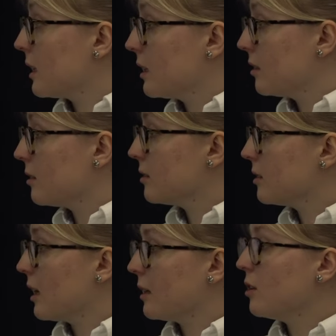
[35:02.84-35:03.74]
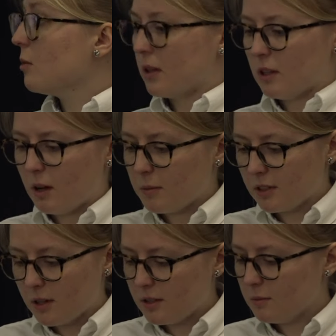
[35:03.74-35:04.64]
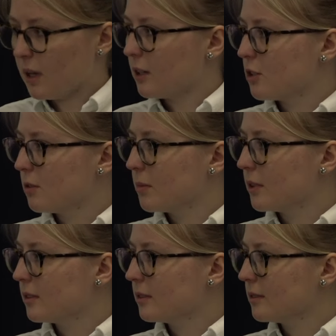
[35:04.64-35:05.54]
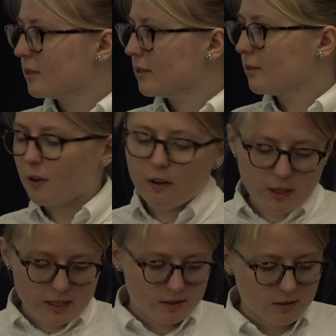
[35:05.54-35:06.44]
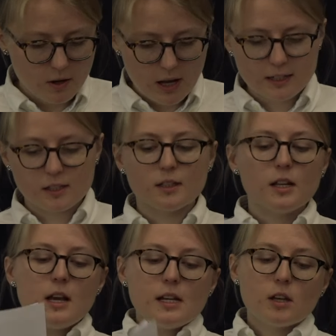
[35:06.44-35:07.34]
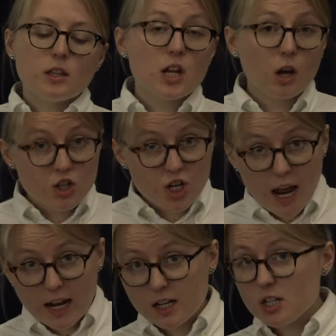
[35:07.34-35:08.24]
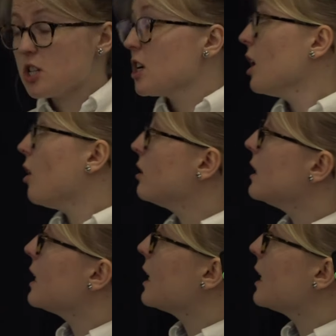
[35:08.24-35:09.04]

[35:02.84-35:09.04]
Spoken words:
I don't know about the time because I didn't manage to put in 5 minutes. Excellent. So the change only